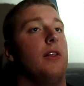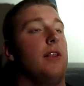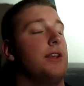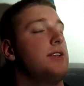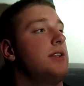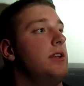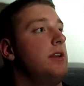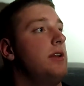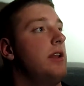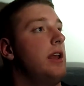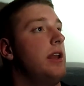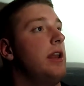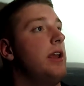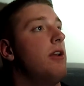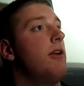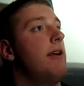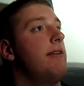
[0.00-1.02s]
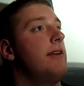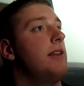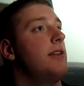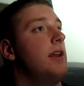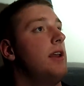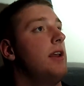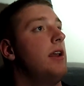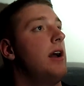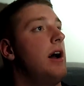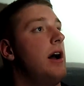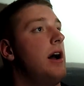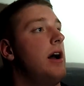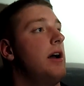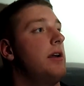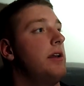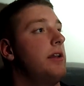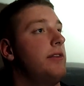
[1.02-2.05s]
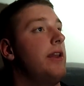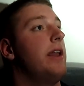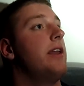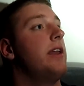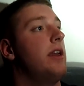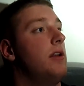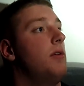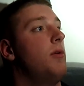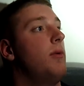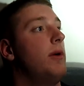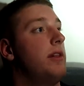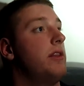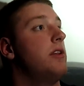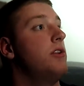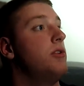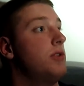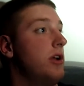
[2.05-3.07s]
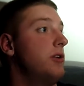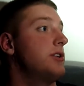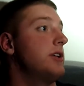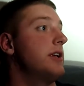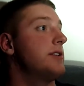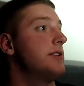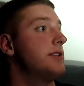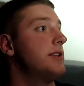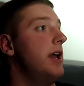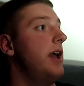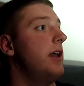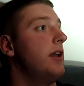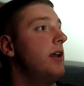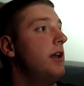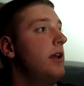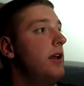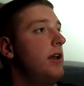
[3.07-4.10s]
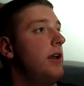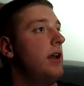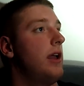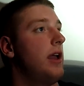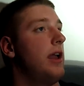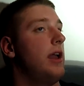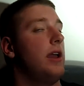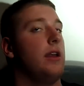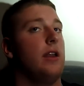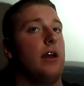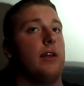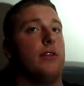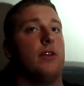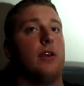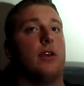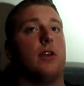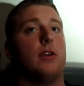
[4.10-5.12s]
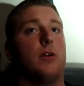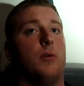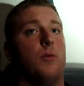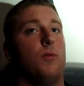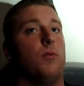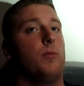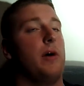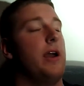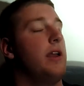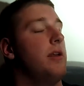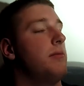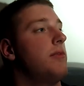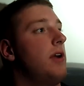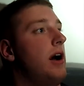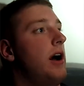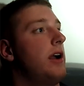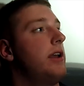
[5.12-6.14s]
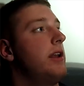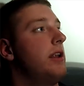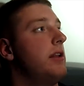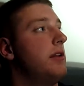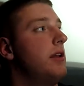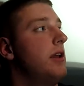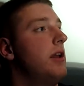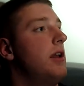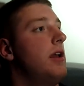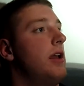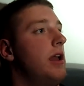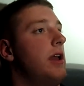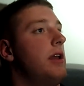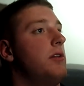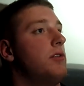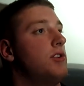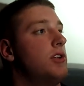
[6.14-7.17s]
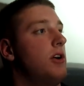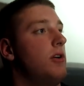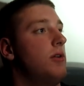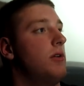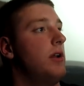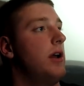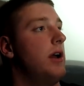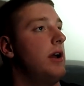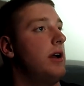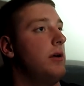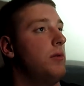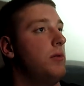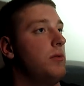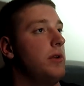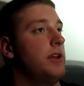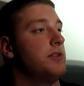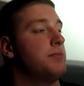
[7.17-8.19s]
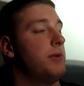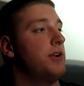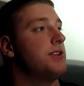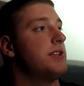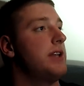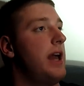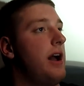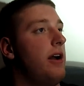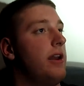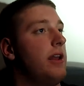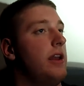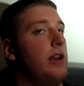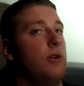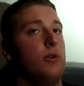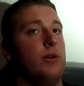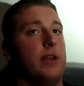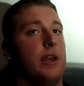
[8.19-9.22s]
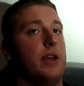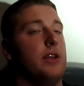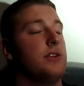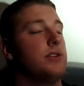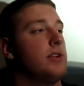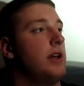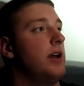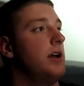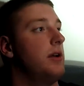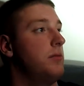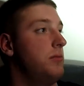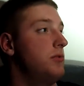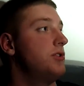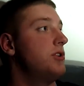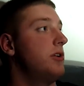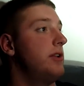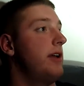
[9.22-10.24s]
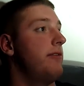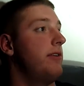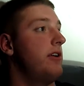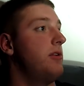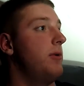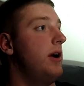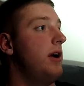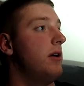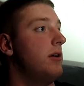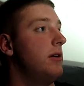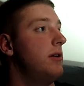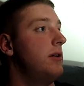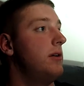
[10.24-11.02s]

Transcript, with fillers: listen and hear everything, uh, take in what the new coach has to say. And I think by him talking and, and showing uh, his personality and who he is, showed that very well